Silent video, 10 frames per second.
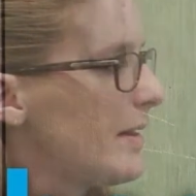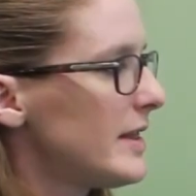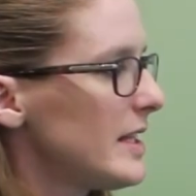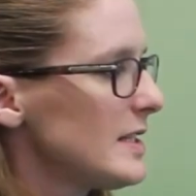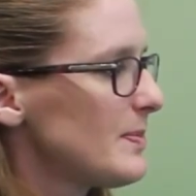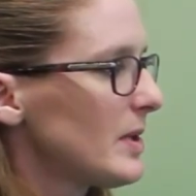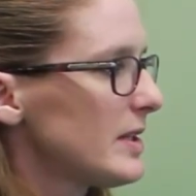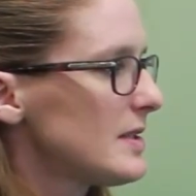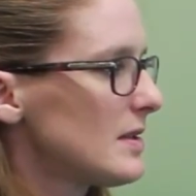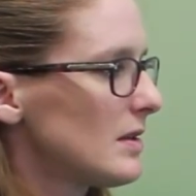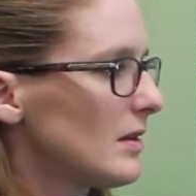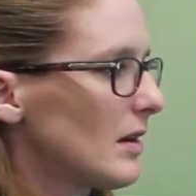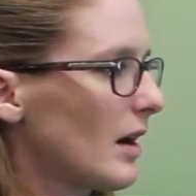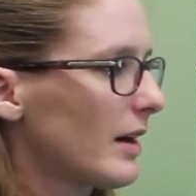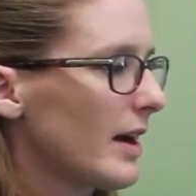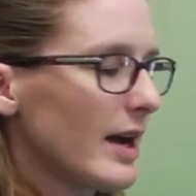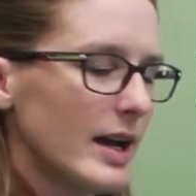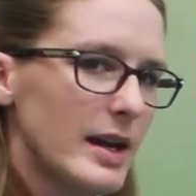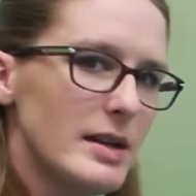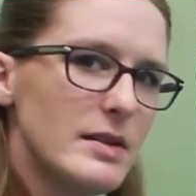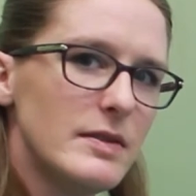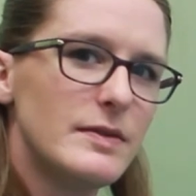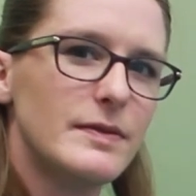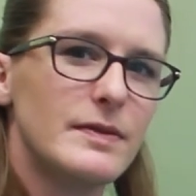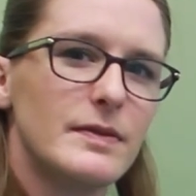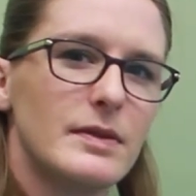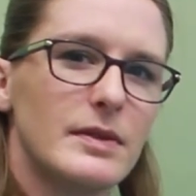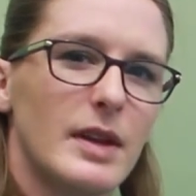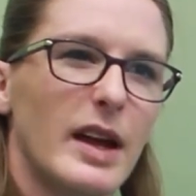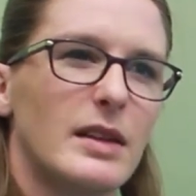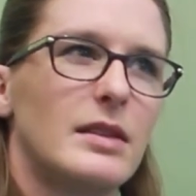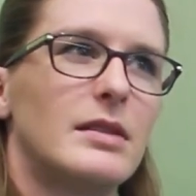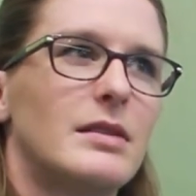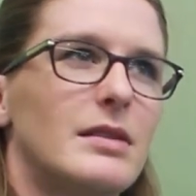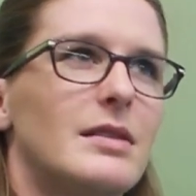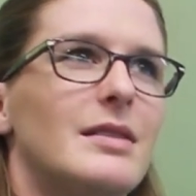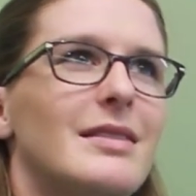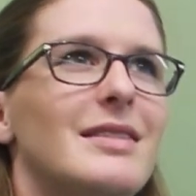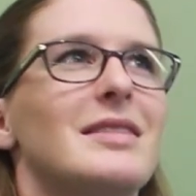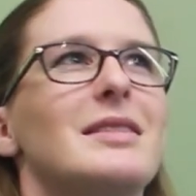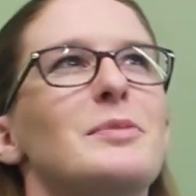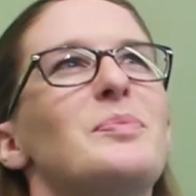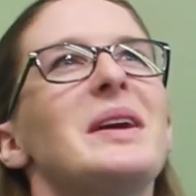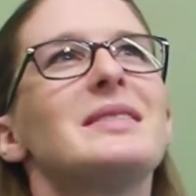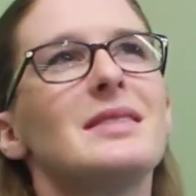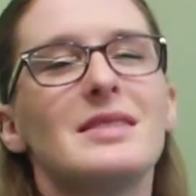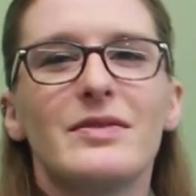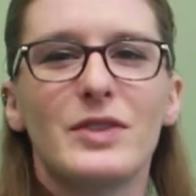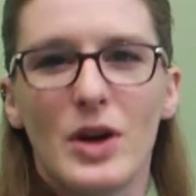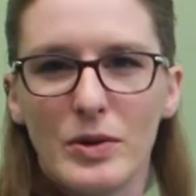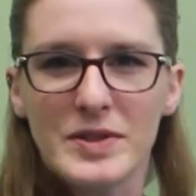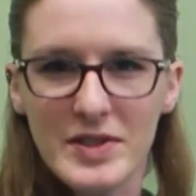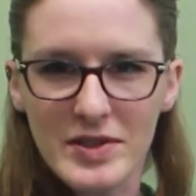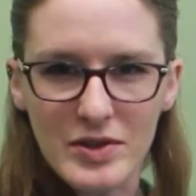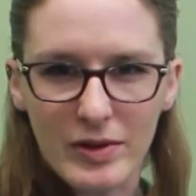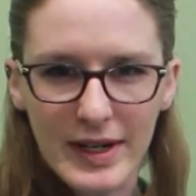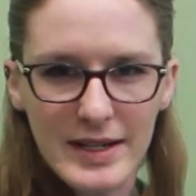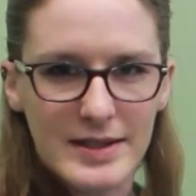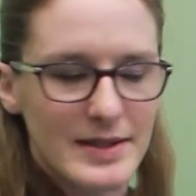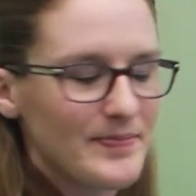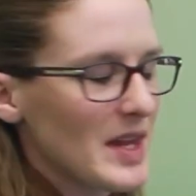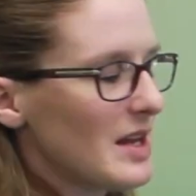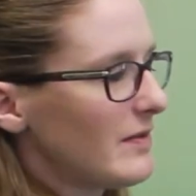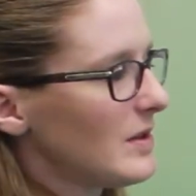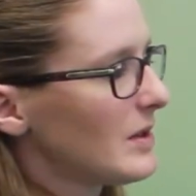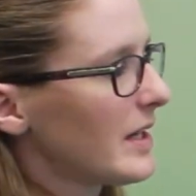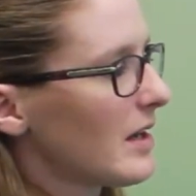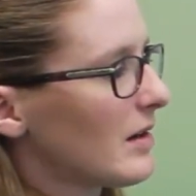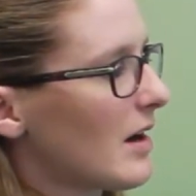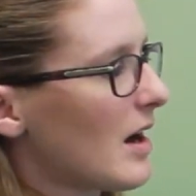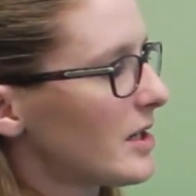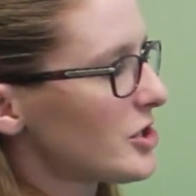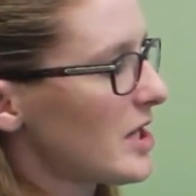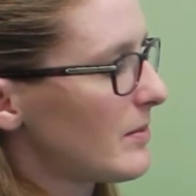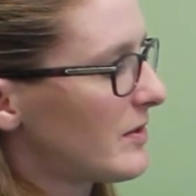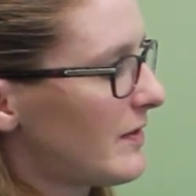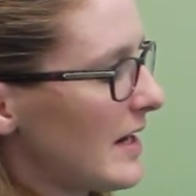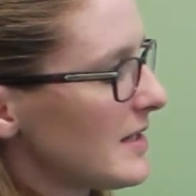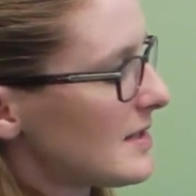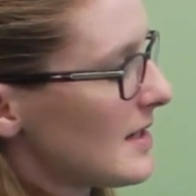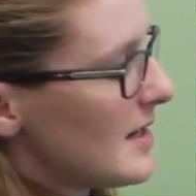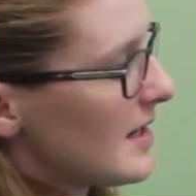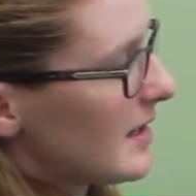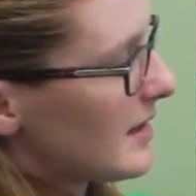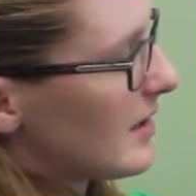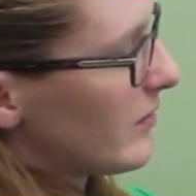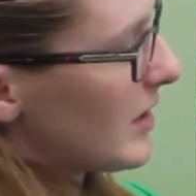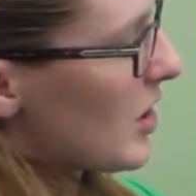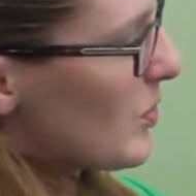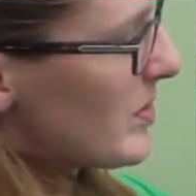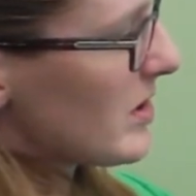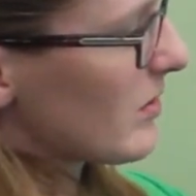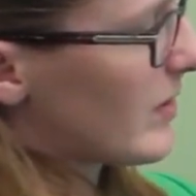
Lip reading: These birds are kind of like the basis of ghost stories. If you look at her heart-shaped face, and then if we open her